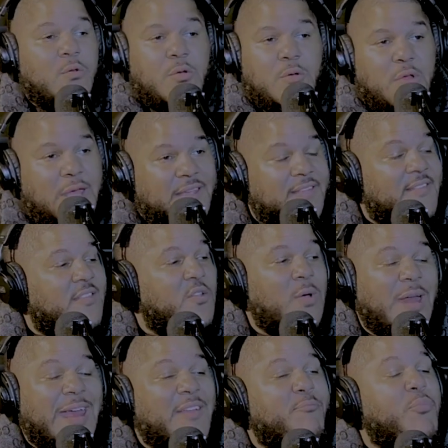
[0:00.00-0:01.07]

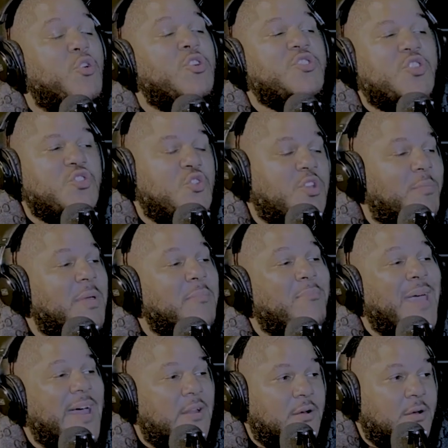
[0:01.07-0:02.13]
it pushes you to be
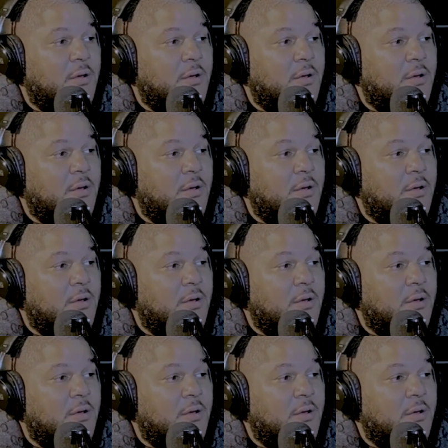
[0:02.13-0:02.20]
better.